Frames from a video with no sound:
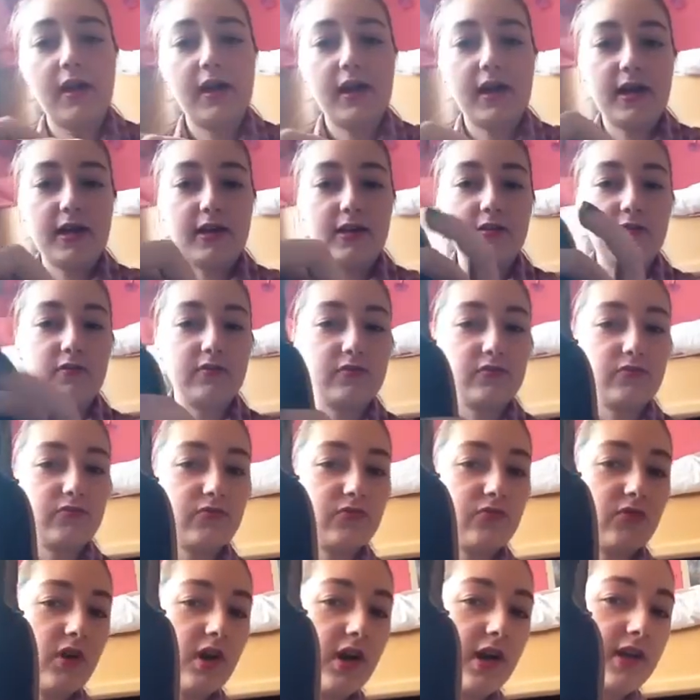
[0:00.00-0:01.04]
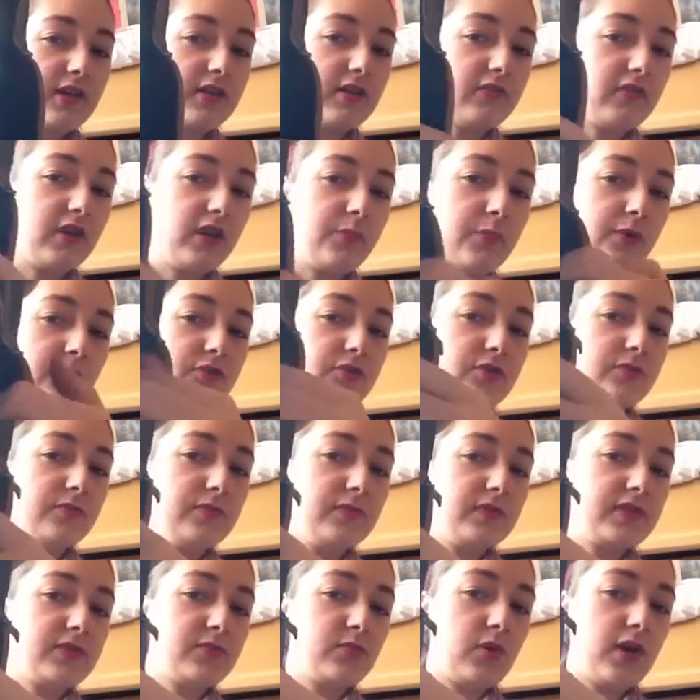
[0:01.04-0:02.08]
And right at the very
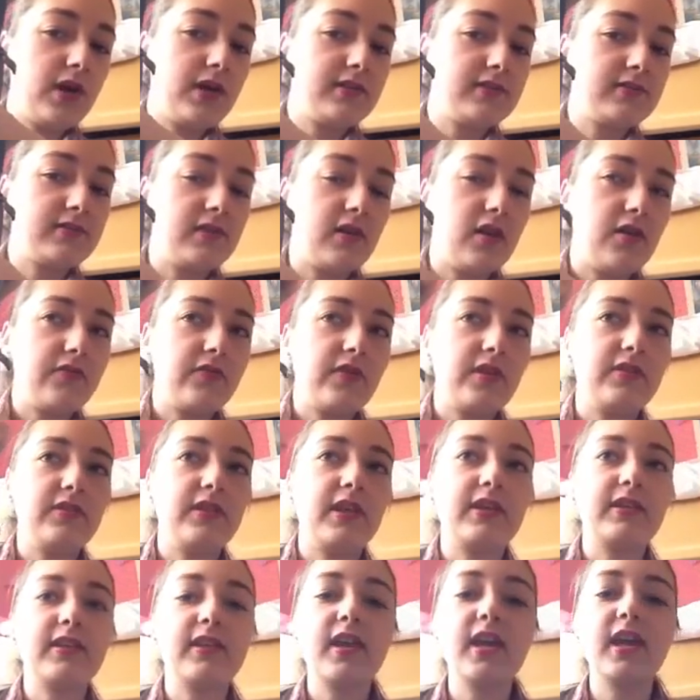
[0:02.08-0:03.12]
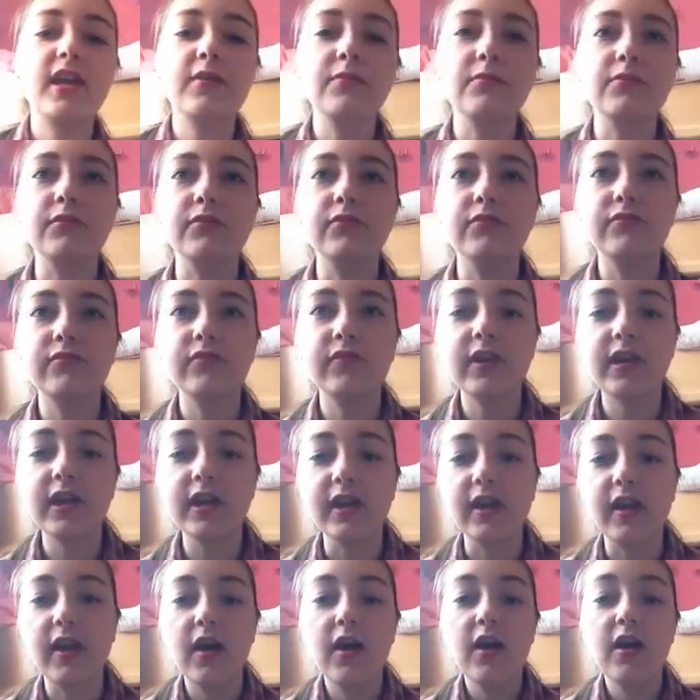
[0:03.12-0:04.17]
bottom, this white stuff. And they keep your
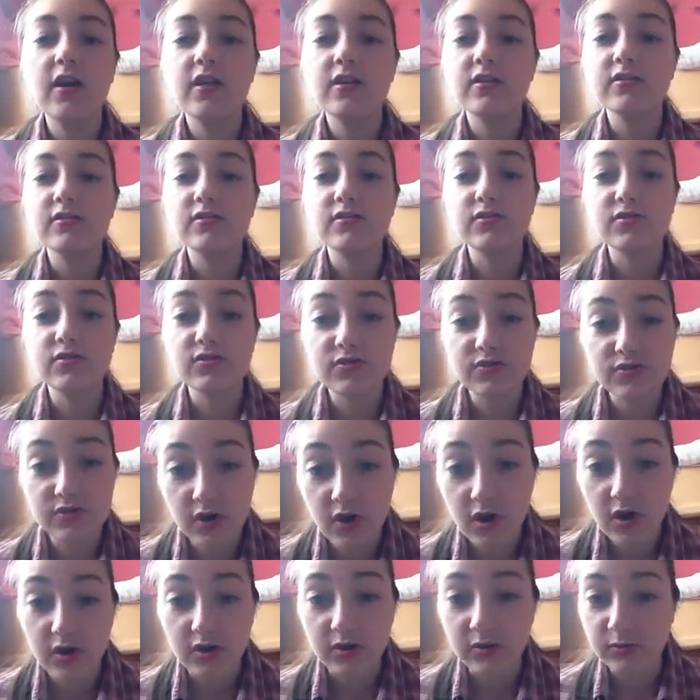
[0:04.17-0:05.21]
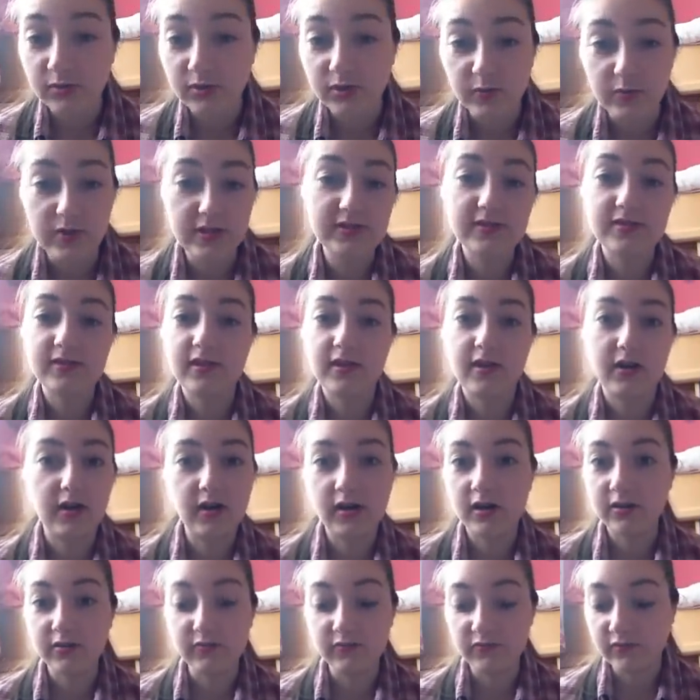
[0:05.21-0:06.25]
feet so warm. It's
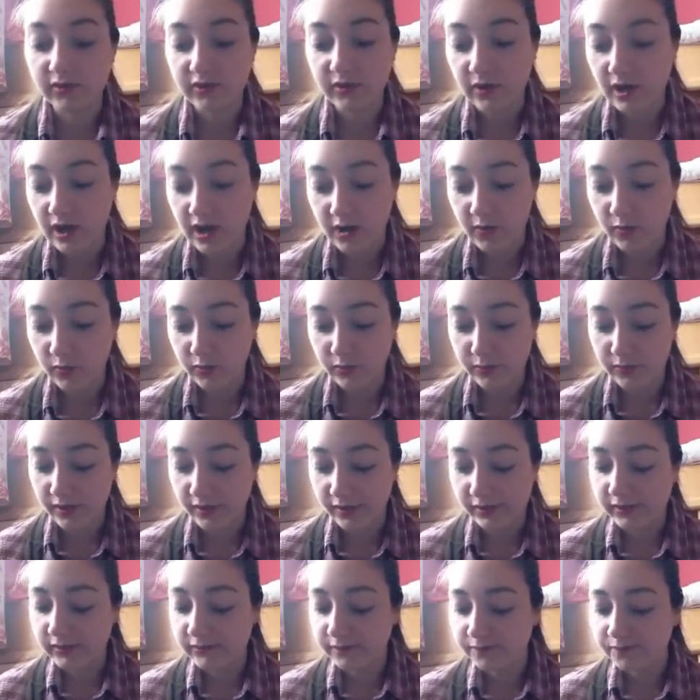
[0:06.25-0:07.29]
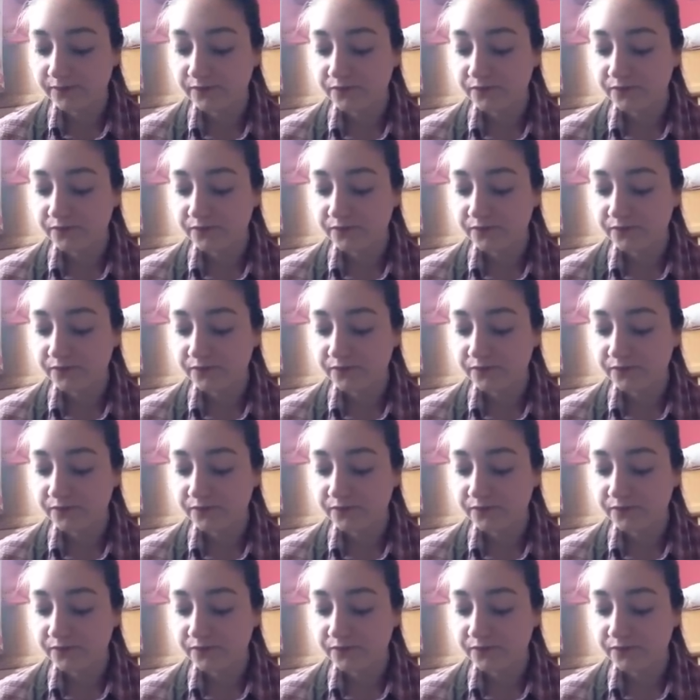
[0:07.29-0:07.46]
unreal how warm they are.